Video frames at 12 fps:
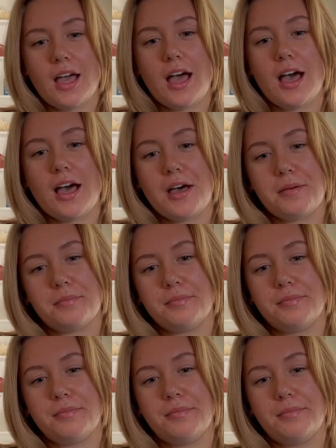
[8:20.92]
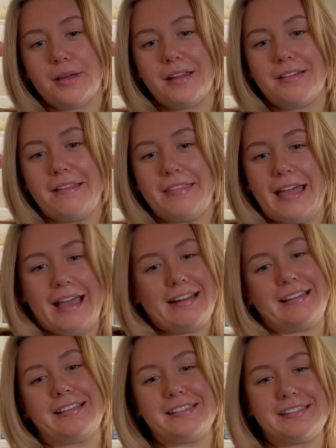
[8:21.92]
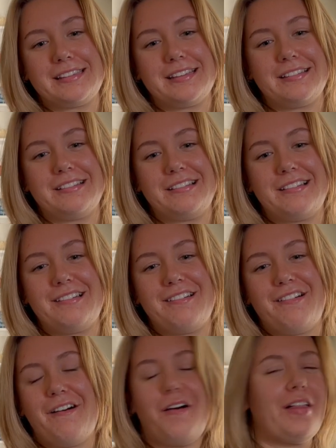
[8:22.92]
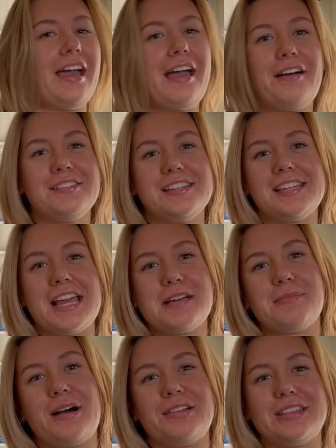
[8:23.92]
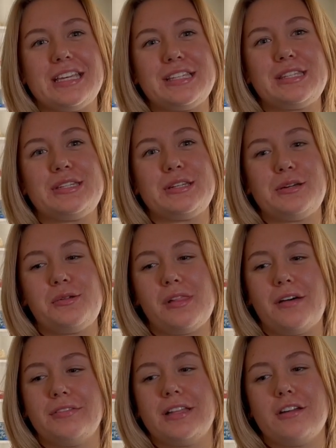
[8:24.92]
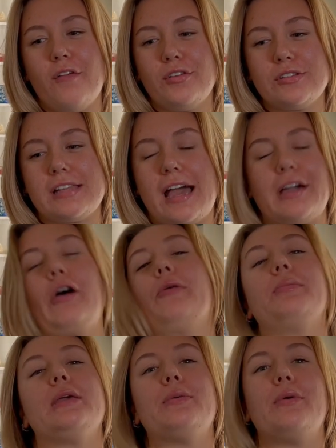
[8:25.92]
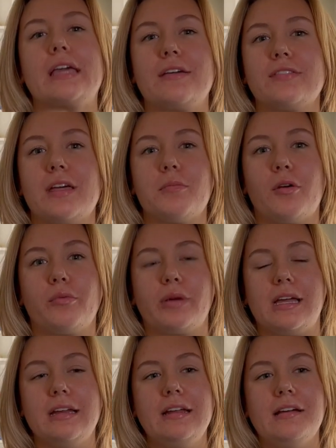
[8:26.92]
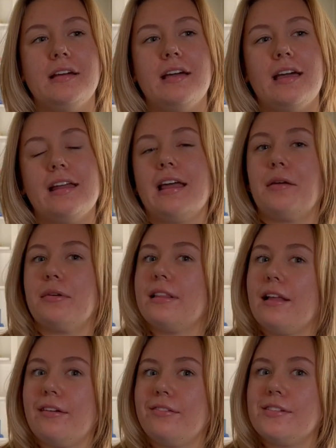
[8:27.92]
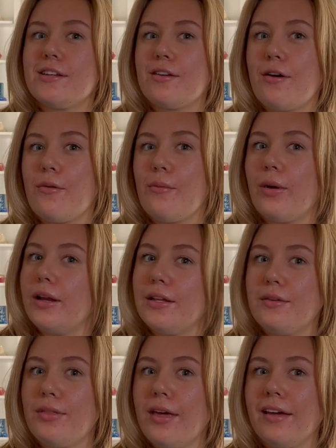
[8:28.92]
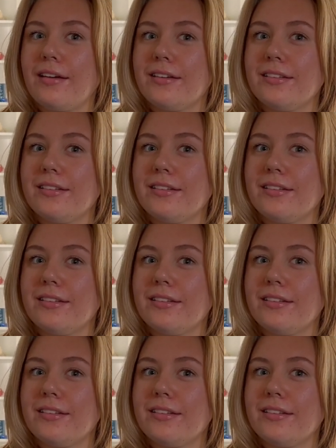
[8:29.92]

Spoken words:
But that is all I have to say about these two lovely novels. I hope you will give them a read, and I would love to know what you think.